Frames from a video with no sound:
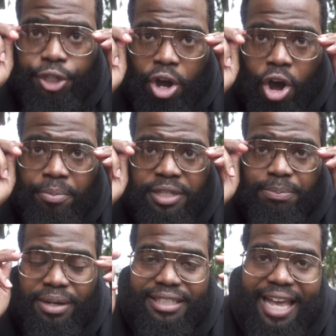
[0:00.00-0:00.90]
you,
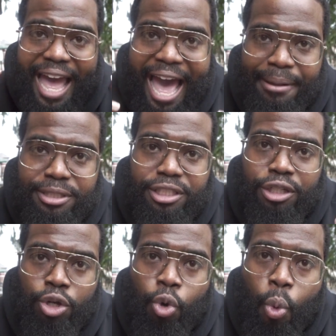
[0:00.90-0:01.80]
homies, but the
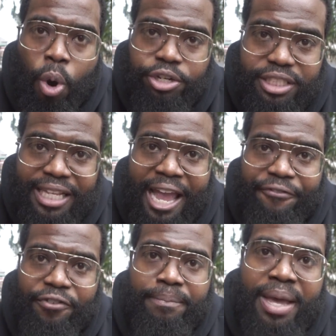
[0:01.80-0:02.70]
absolute worst thing
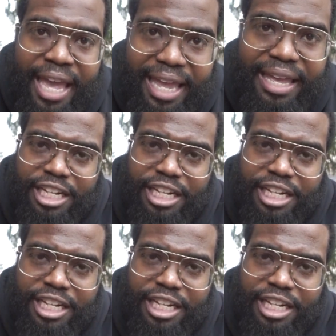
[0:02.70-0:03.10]
for me